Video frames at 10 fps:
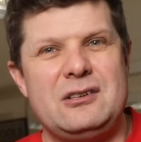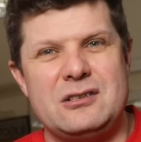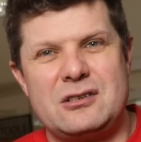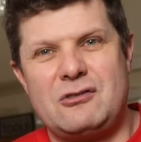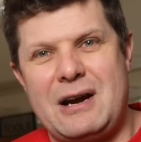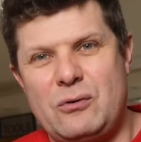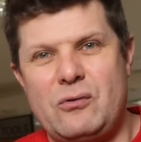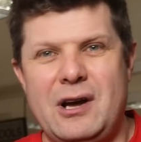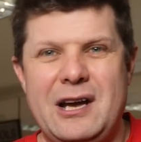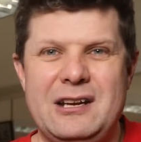does gravel
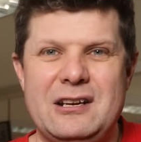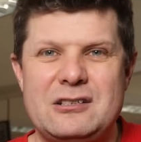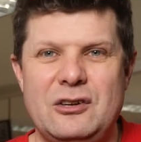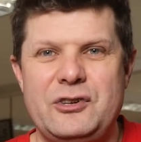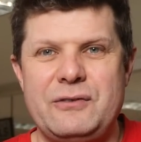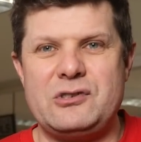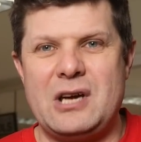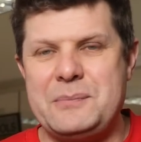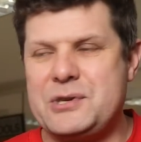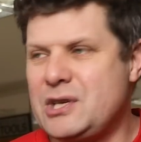riding, does lots of different
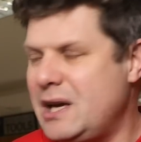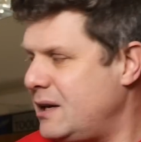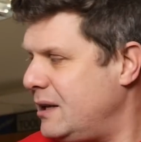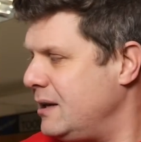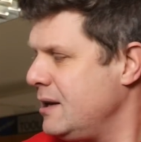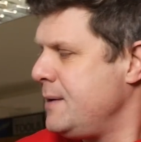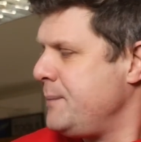types of cycling.